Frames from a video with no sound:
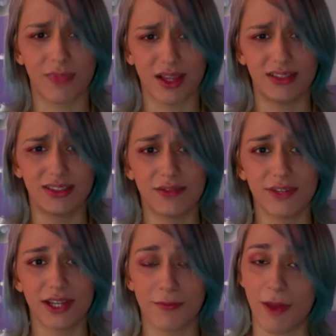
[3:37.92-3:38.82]

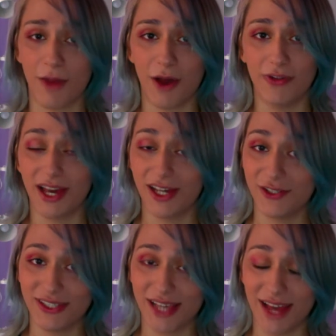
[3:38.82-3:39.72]
Something in my mouth. I
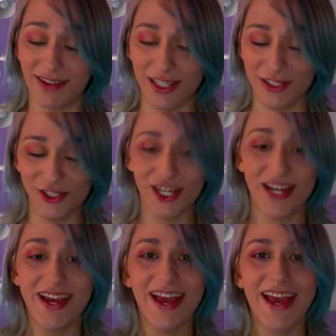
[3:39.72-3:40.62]
just had lunch.